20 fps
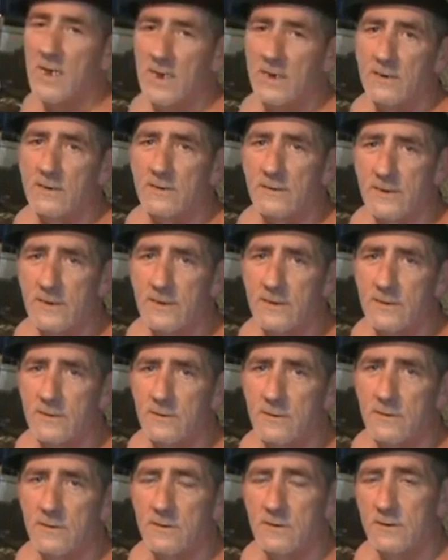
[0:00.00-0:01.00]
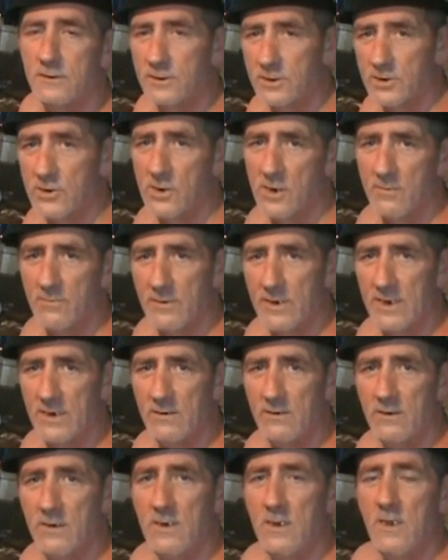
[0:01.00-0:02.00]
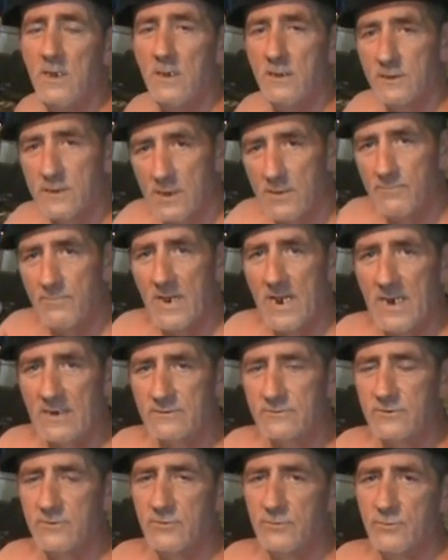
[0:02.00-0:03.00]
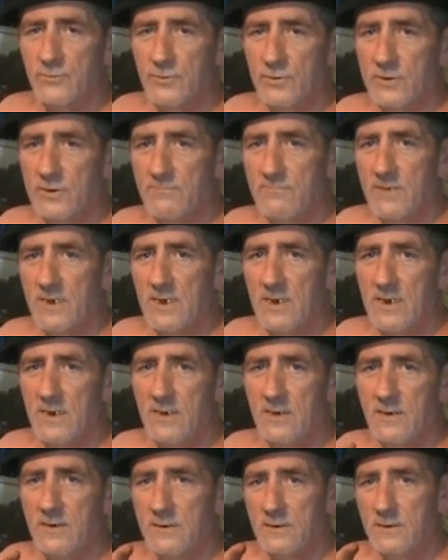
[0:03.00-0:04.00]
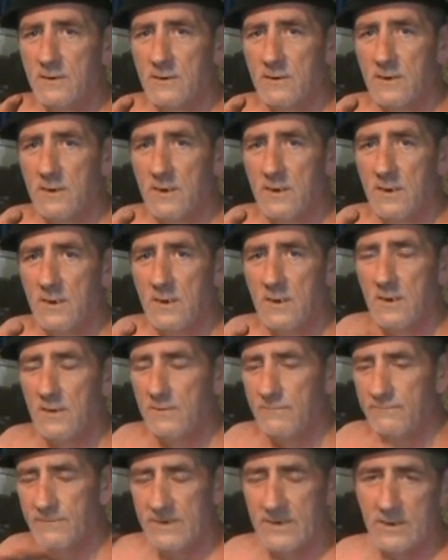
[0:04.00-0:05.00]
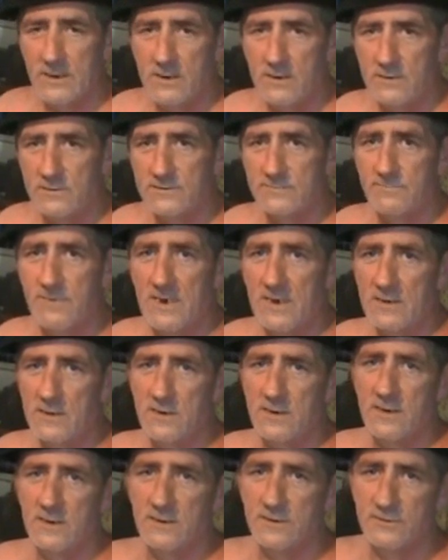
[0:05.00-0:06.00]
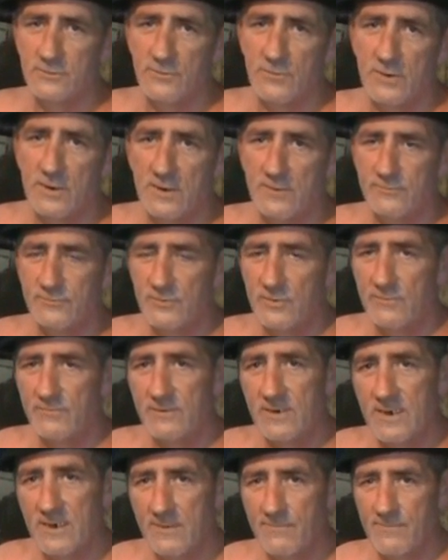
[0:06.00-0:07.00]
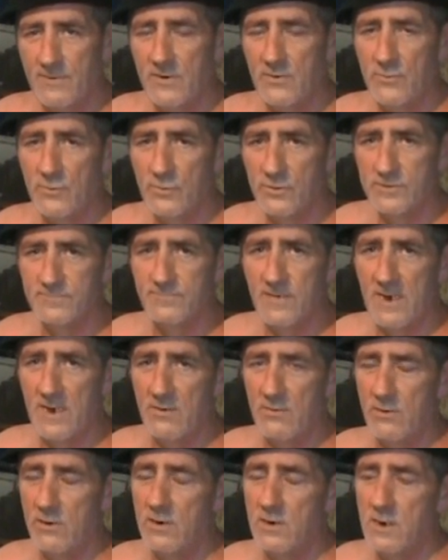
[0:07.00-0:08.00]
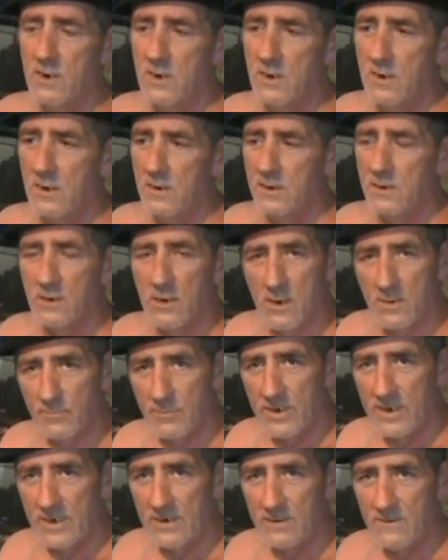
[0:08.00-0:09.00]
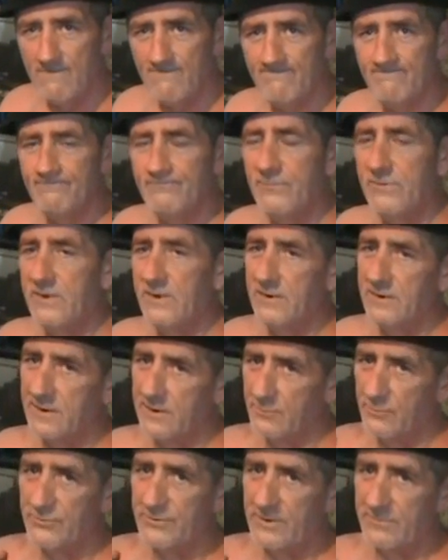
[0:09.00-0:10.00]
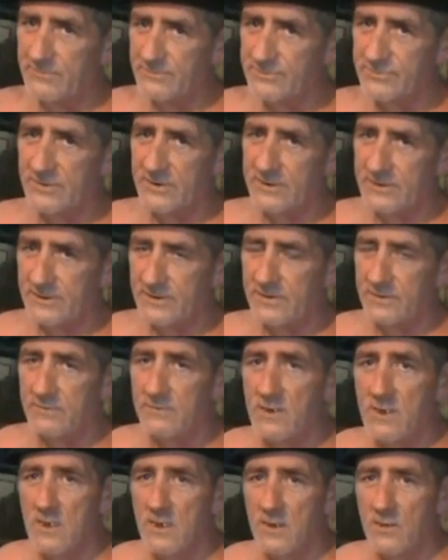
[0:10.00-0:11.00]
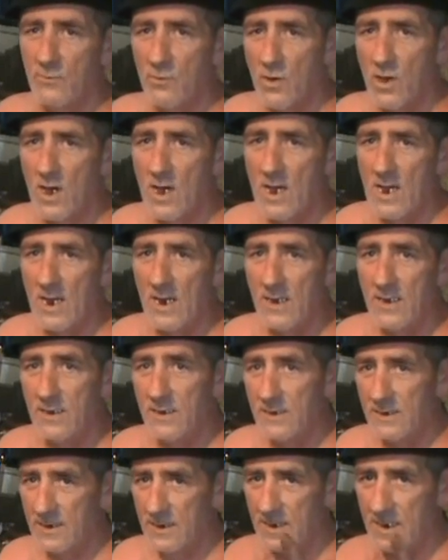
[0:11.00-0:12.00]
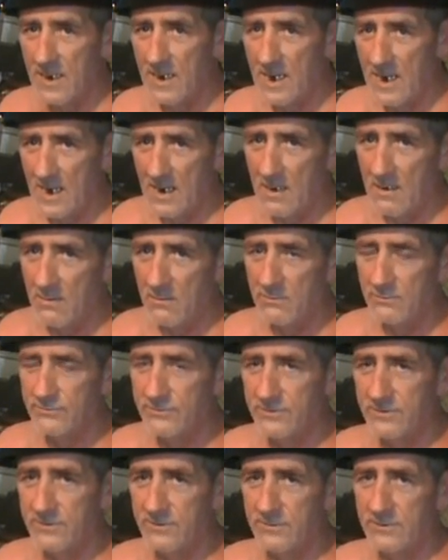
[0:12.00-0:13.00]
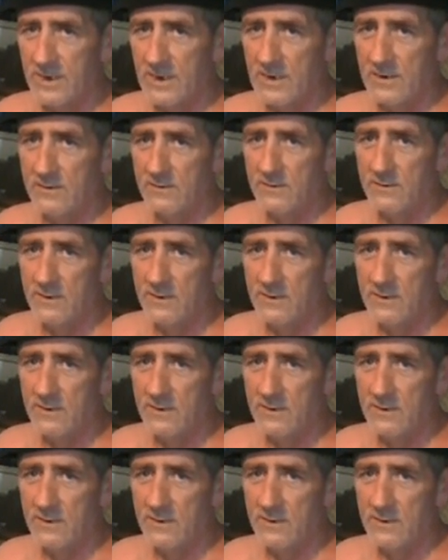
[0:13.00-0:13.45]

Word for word: how to clean the carburetor. Go back to one of my videos about cleaning the 12, 12 and a half horsepower carburetor and they will demonstrate to you why and how to do that.